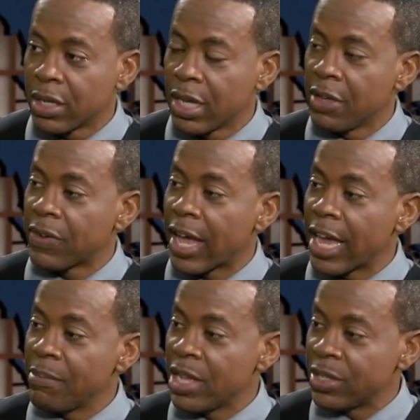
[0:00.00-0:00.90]
if
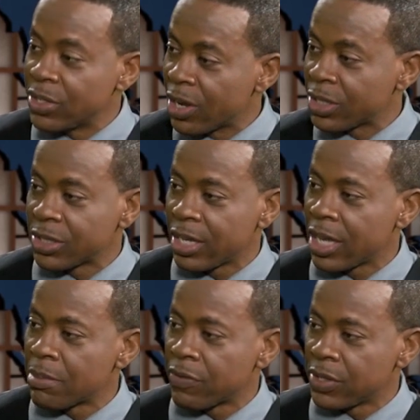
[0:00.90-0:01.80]
I may touch the
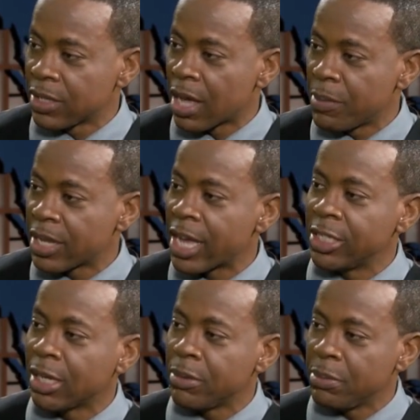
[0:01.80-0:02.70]
hem of his garment, I
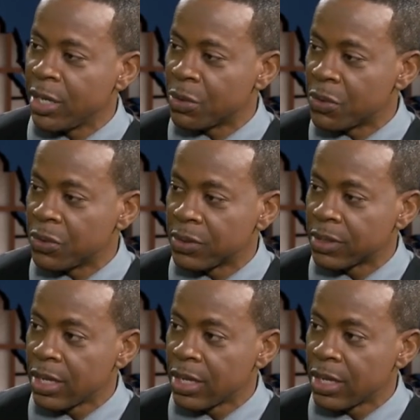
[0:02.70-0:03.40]
shall be made whole.